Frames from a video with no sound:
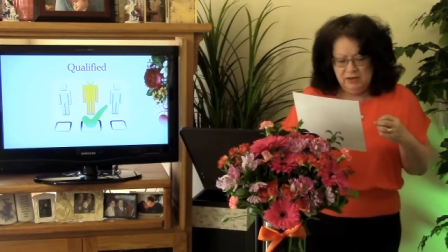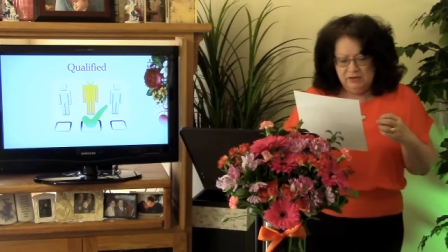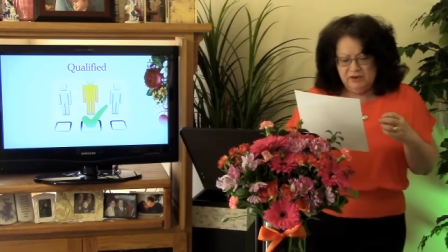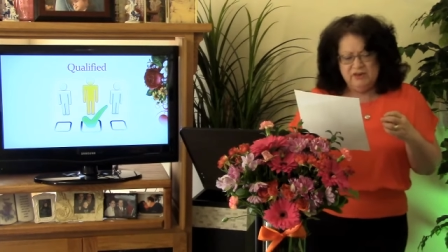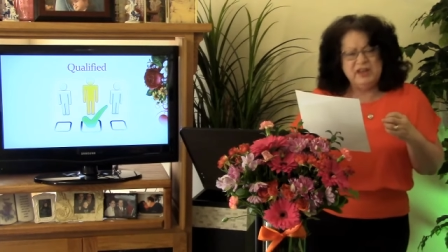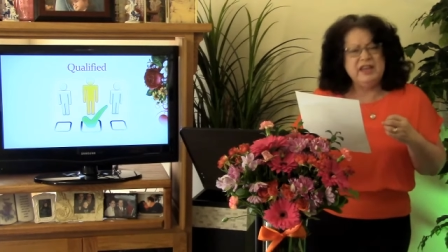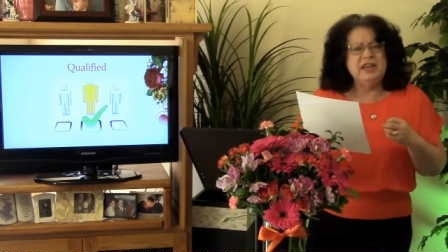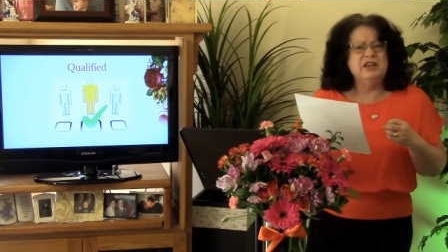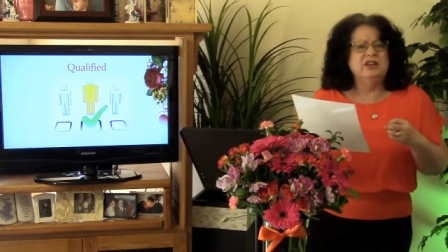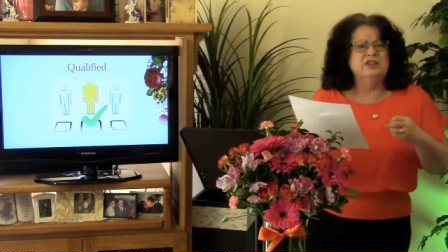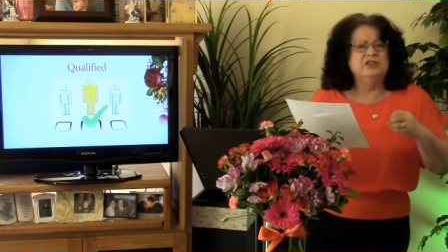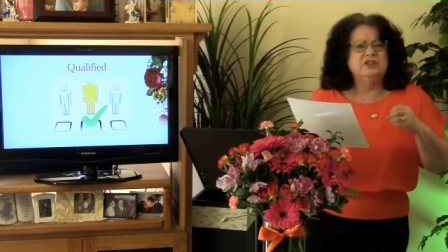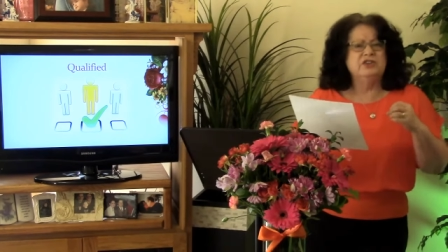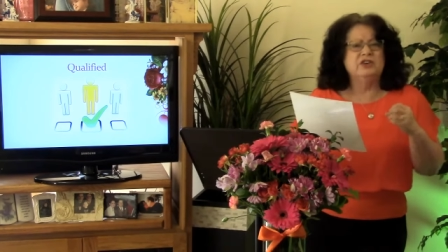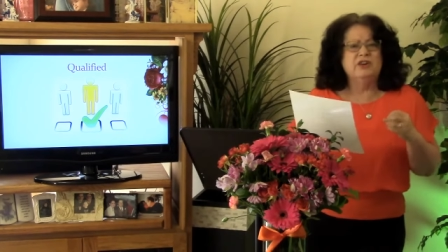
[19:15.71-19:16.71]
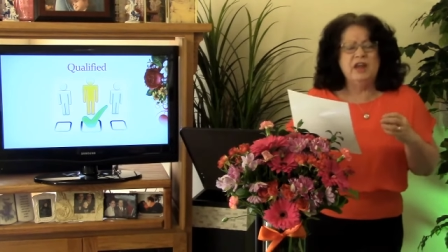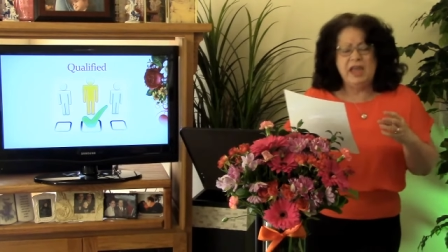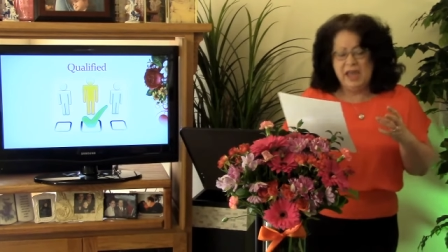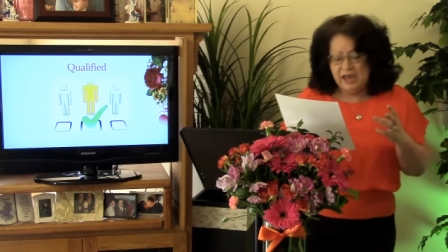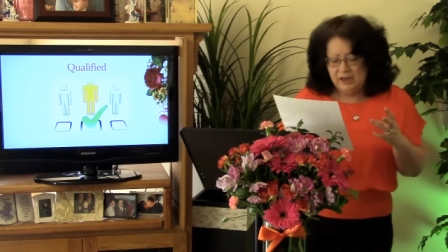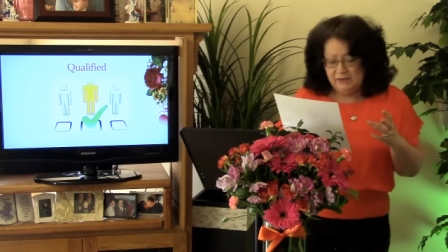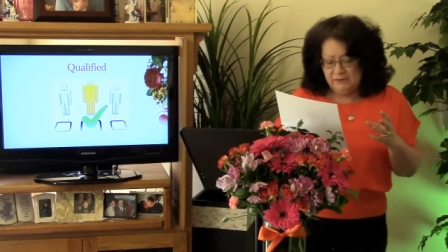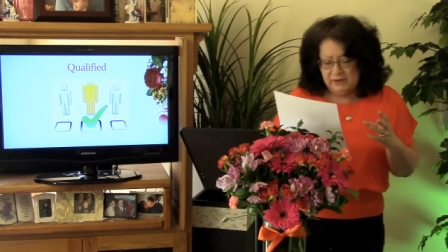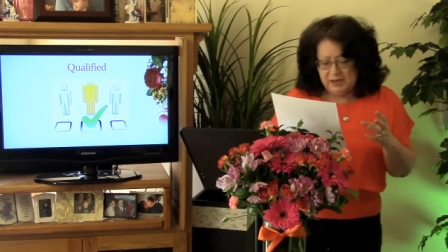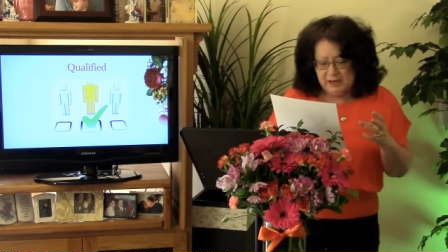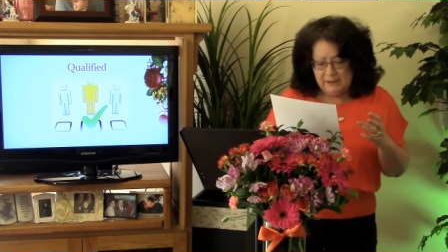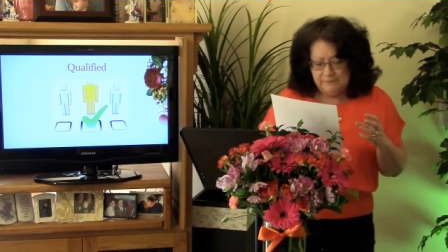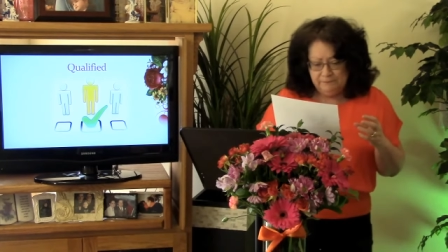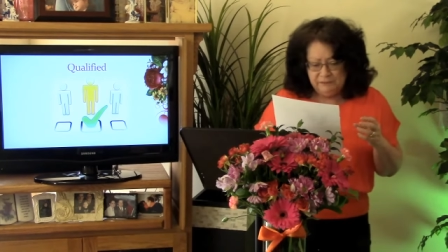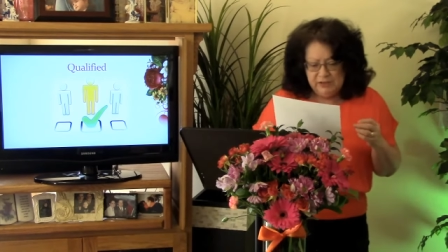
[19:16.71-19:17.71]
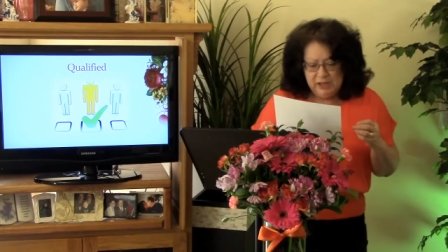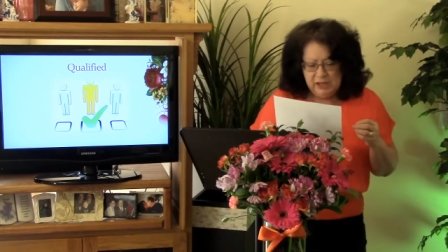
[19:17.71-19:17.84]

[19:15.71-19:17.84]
their ears are heavy,